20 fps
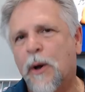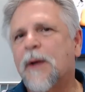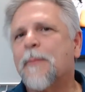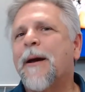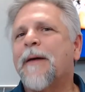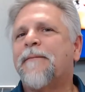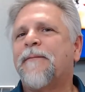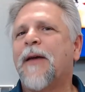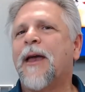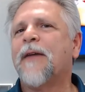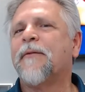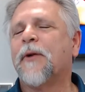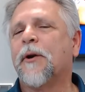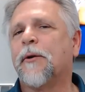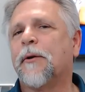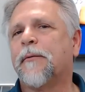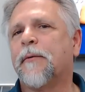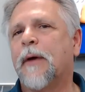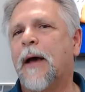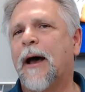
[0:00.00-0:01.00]
one of my
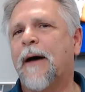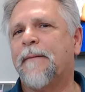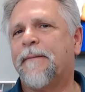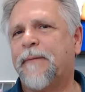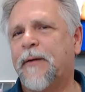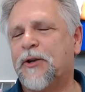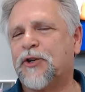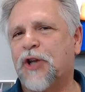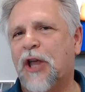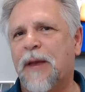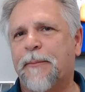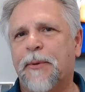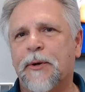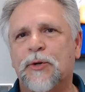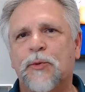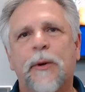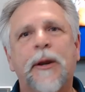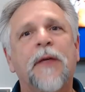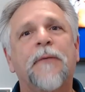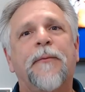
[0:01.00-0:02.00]
favorite uh, fish
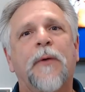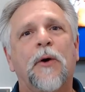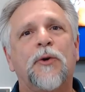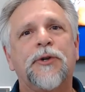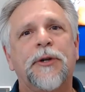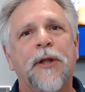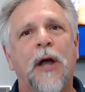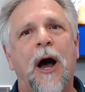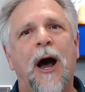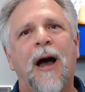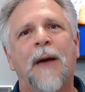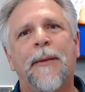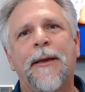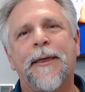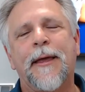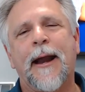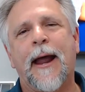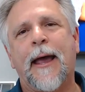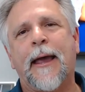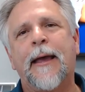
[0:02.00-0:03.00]
keepers, one of the folks in the hobby
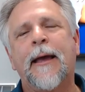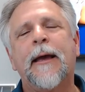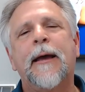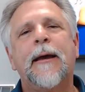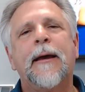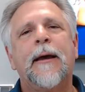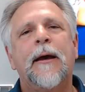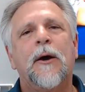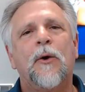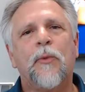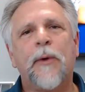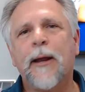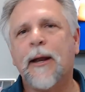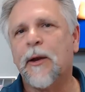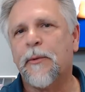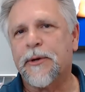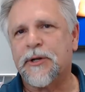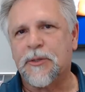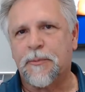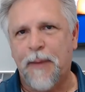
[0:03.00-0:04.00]
that I
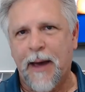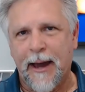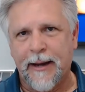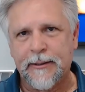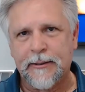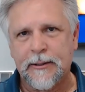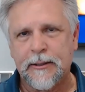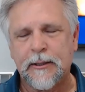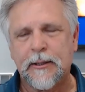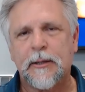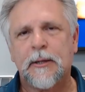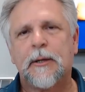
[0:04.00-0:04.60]
really respect.